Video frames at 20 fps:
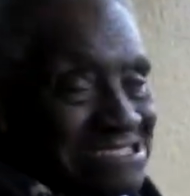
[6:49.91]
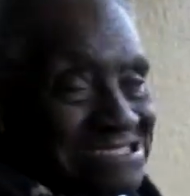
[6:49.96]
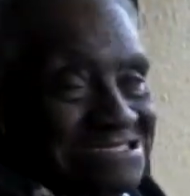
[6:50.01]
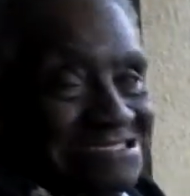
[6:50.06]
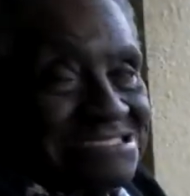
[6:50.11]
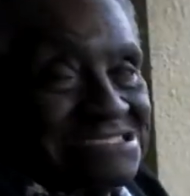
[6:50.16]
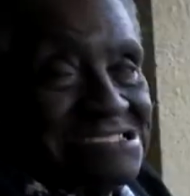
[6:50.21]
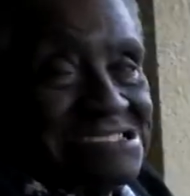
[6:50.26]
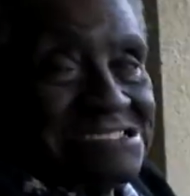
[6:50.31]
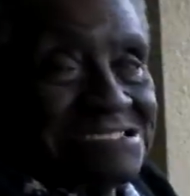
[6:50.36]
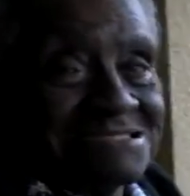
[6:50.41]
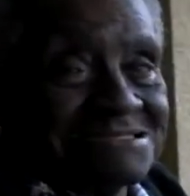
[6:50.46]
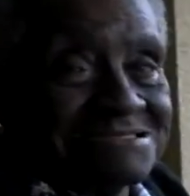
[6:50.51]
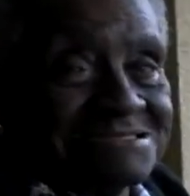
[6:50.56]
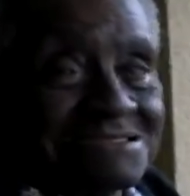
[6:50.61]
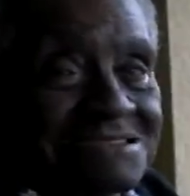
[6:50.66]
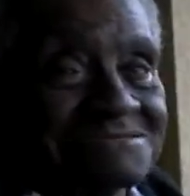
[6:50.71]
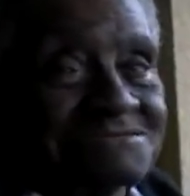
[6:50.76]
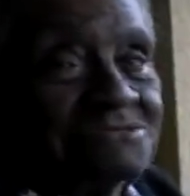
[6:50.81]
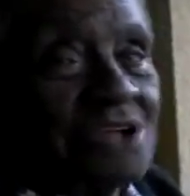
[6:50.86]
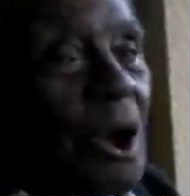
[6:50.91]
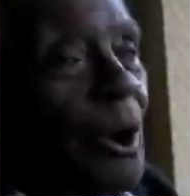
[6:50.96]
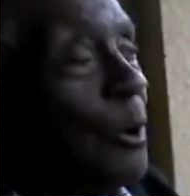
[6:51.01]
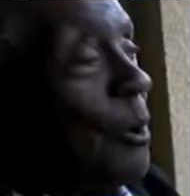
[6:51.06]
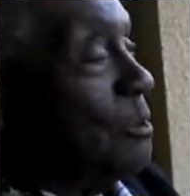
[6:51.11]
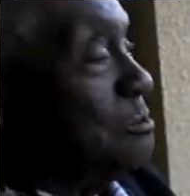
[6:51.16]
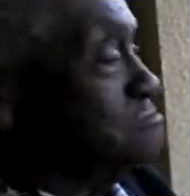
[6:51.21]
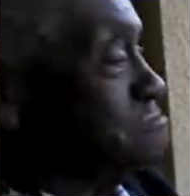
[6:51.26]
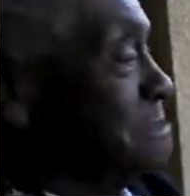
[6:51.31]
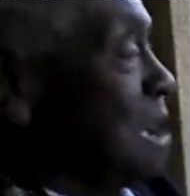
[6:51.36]
have to do all that.
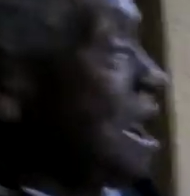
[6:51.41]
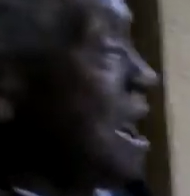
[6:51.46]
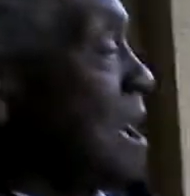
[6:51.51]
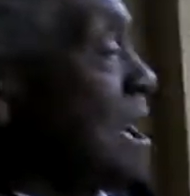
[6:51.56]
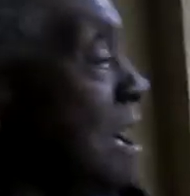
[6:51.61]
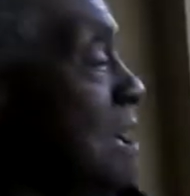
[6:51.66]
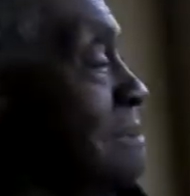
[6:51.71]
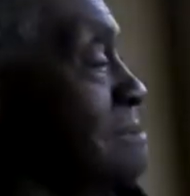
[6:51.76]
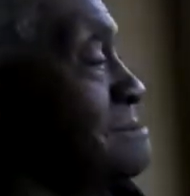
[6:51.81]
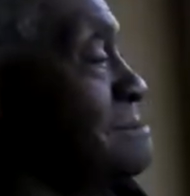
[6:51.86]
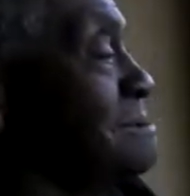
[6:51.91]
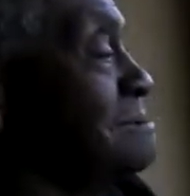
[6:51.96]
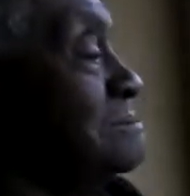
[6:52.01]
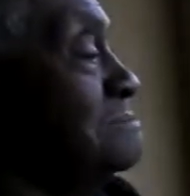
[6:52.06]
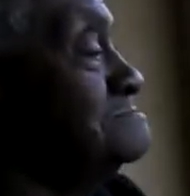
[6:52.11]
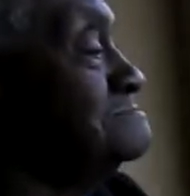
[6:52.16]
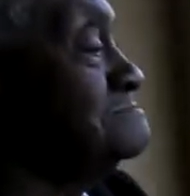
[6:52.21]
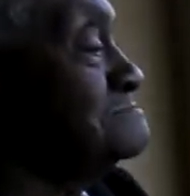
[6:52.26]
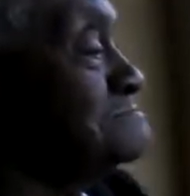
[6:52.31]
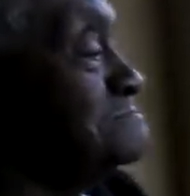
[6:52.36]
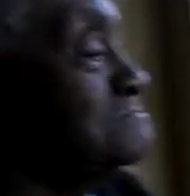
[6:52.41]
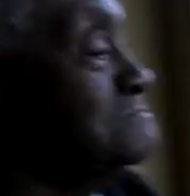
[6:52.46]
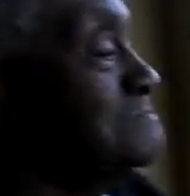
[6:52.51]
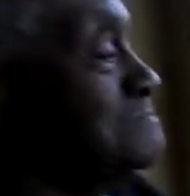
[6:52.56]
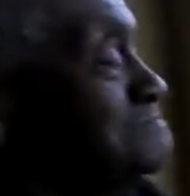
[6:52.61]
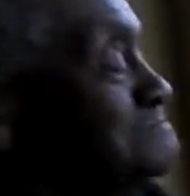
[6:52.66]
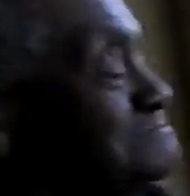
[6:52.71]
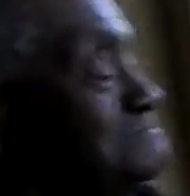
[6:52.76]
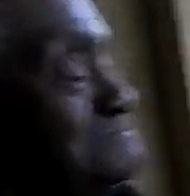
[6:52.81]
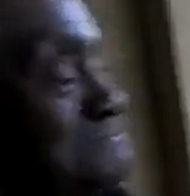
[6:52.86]
No. Nuh-uh.
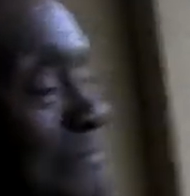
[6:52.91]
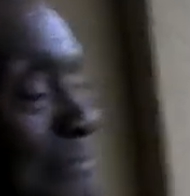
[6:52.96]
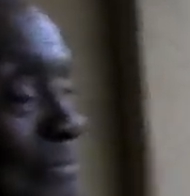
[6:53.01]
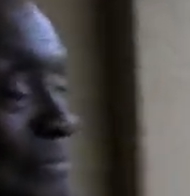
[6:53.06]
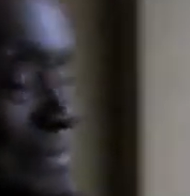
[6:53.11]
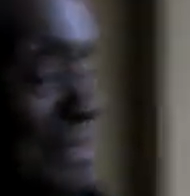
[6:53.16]
Okay.